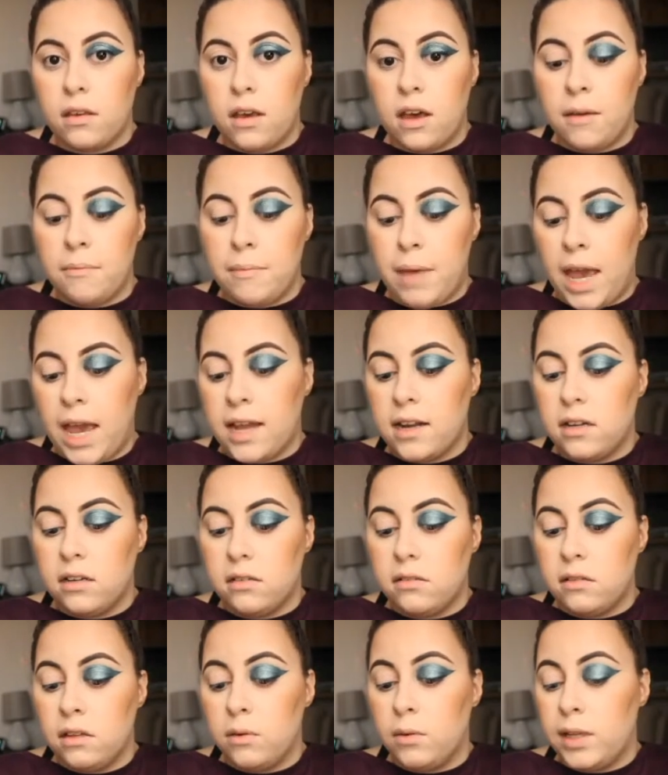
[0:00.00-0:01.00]
a matte
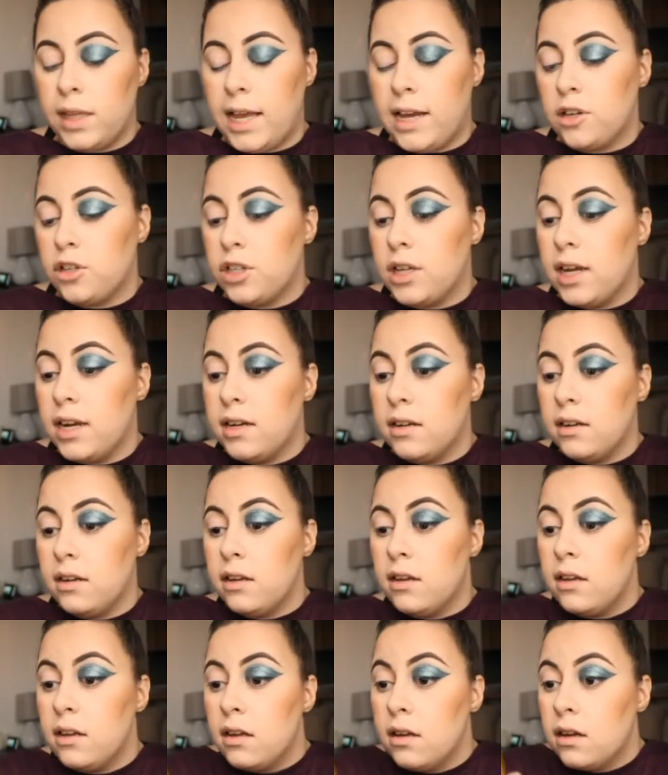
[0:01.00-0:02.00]
lower lash line.
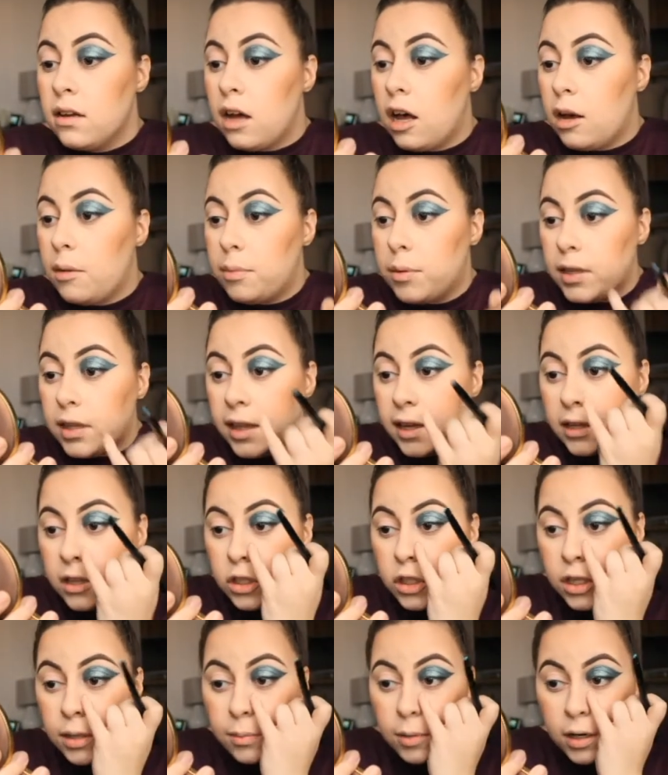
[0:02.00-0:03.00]
I'll put like
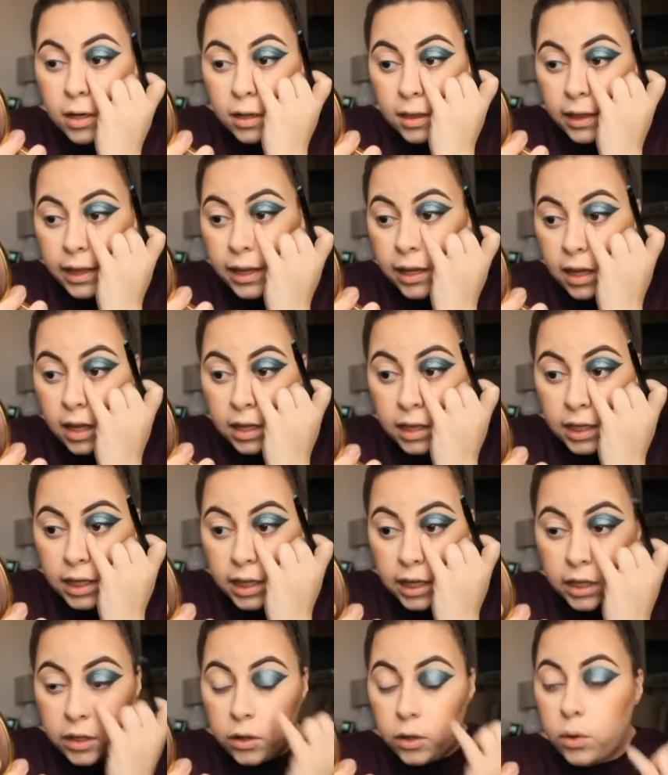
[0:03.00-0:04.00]
shimmer like on the
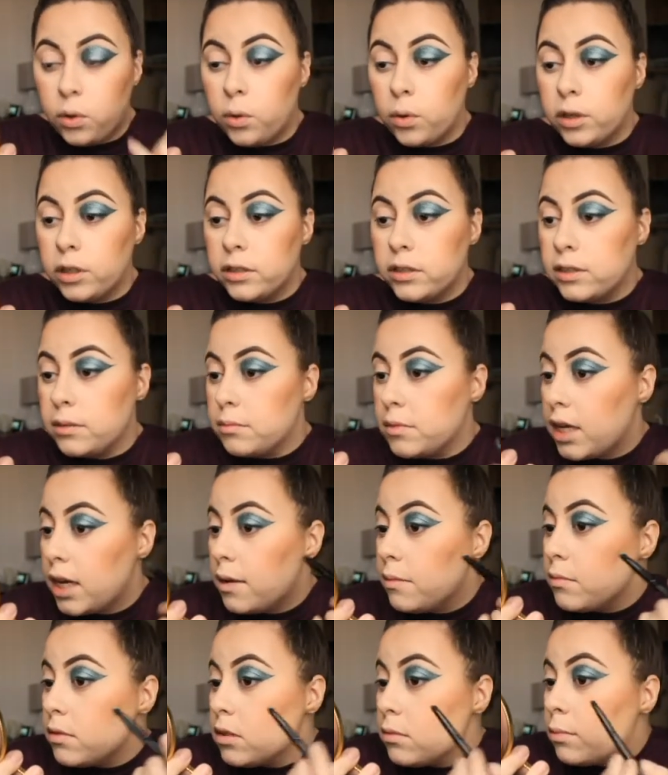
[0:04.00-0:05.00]
inner corner
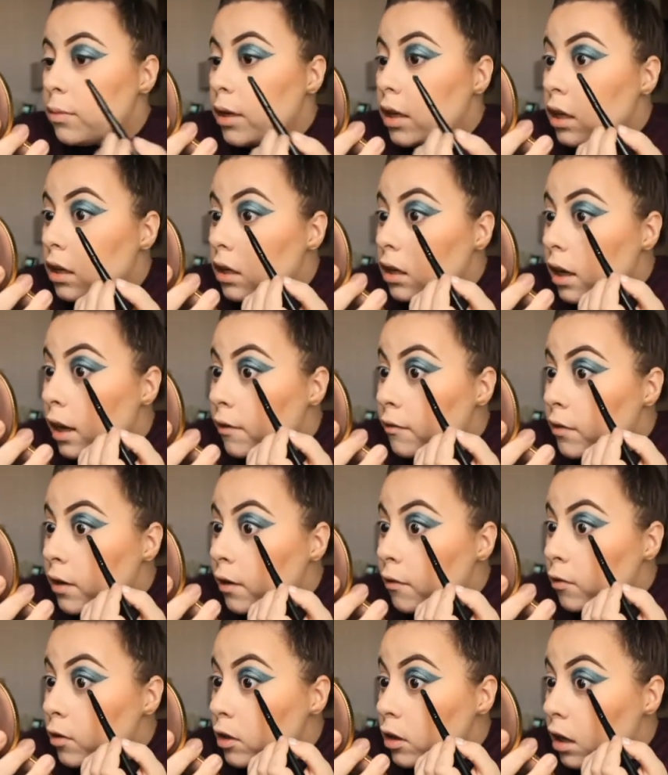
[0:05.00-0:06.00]
sometimes, but I've
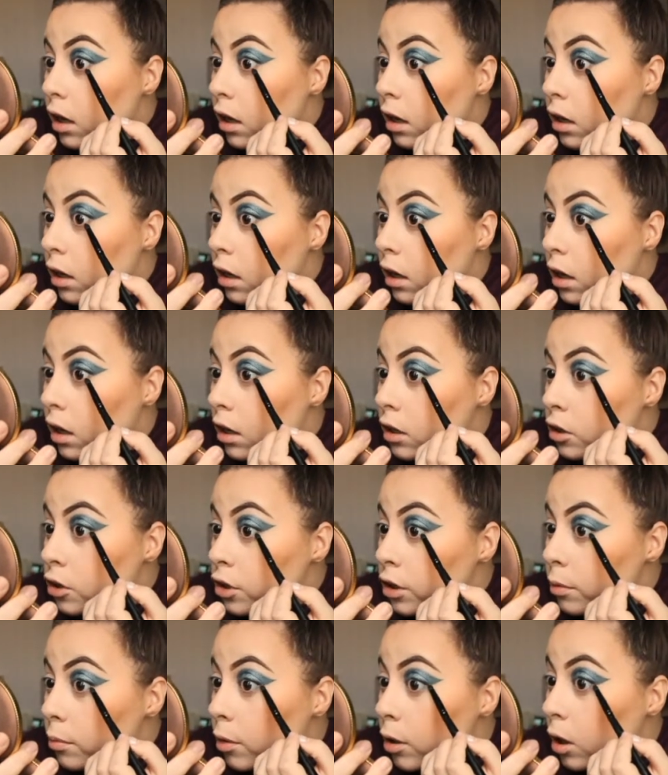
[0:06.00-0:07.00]
never done a
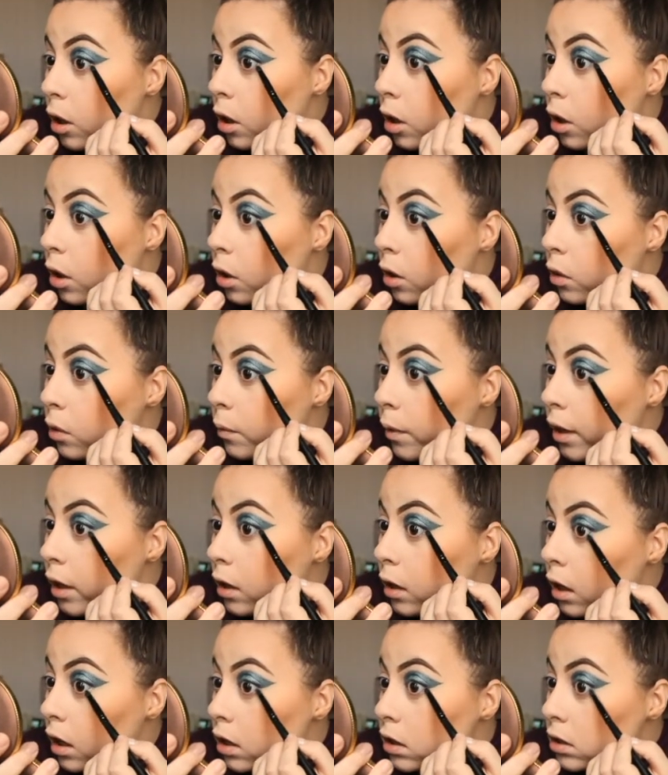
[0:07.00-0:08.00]
shimmer all the way
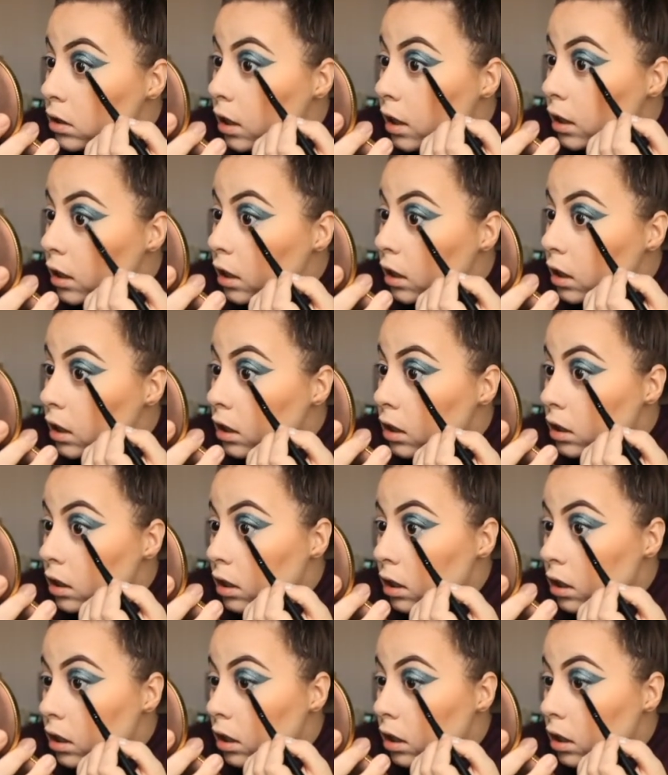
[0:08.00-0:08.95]
across like this.